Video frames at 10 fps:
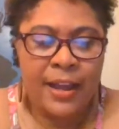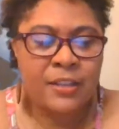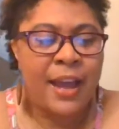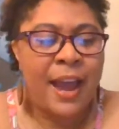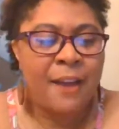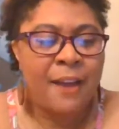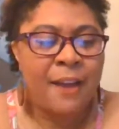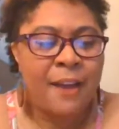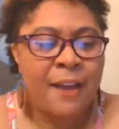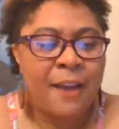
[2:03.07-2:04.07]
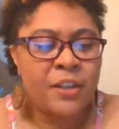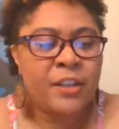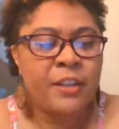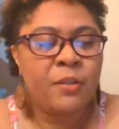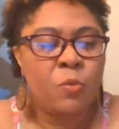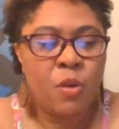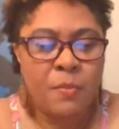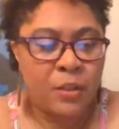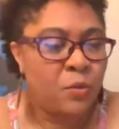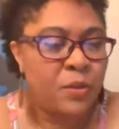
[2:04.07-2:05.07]
an African-American
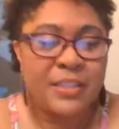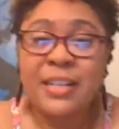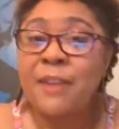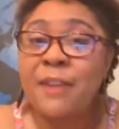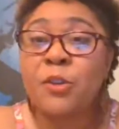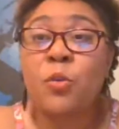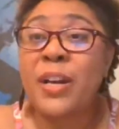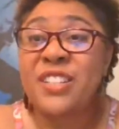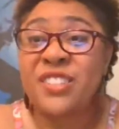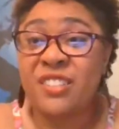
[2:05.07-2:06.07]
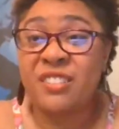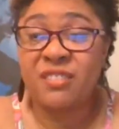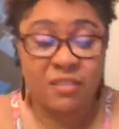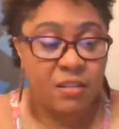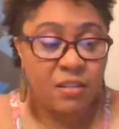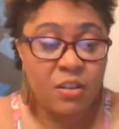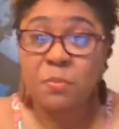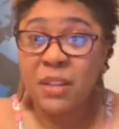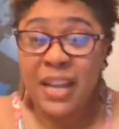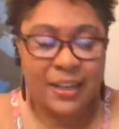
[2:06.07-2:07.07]
woman who has never questioned her
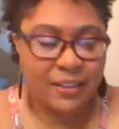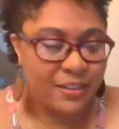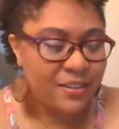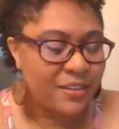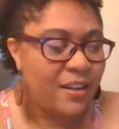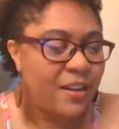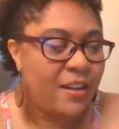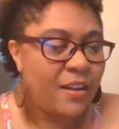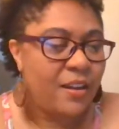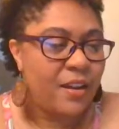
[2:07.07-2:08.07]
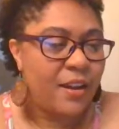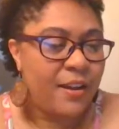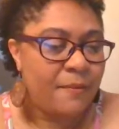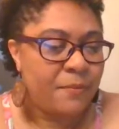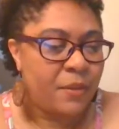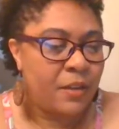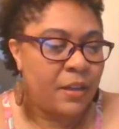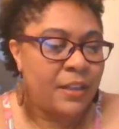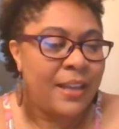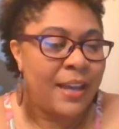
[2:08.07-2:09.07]
blackness,
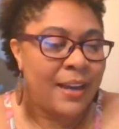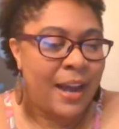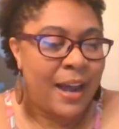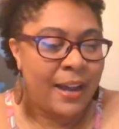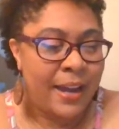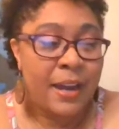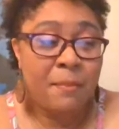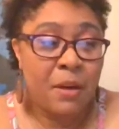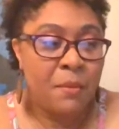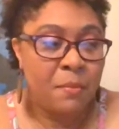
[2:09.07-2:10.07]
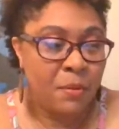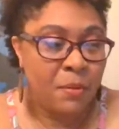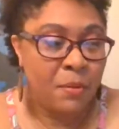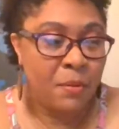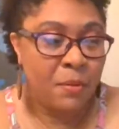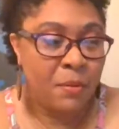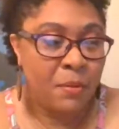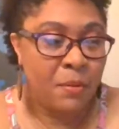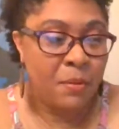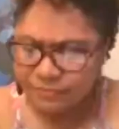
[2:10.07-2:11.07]
in that I am a black person,
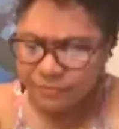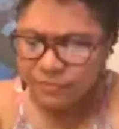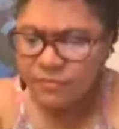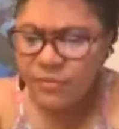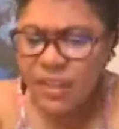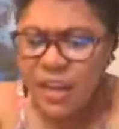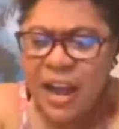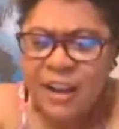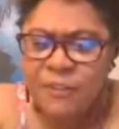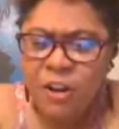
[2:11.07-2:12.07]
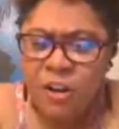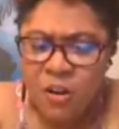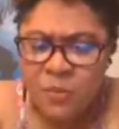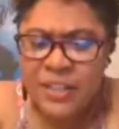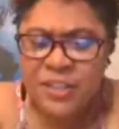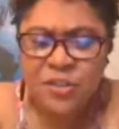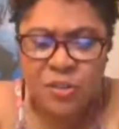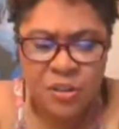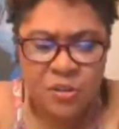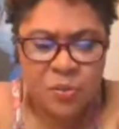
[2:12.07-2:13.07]
I have always
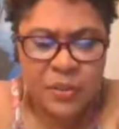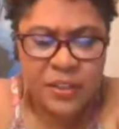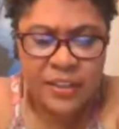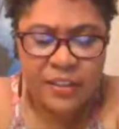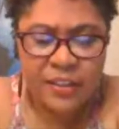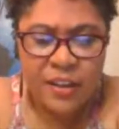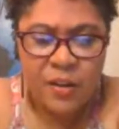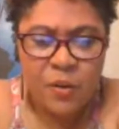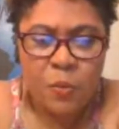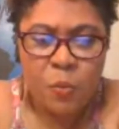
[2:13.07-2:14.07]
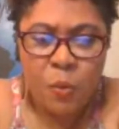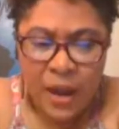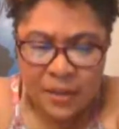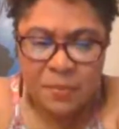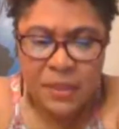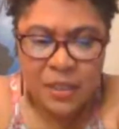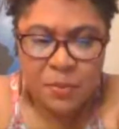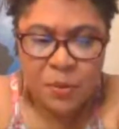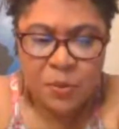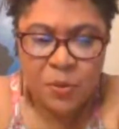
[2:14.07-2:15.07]
struggled with white
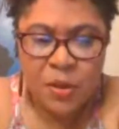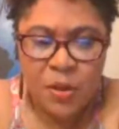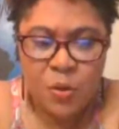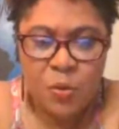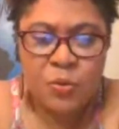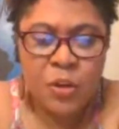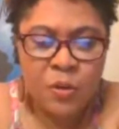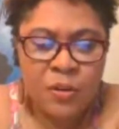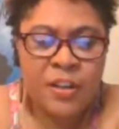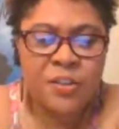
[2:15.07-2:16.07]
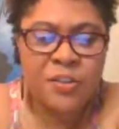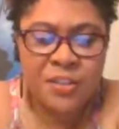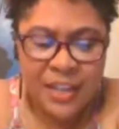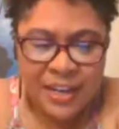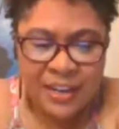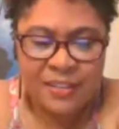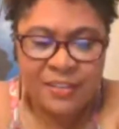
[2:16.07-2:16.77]
people who don't understand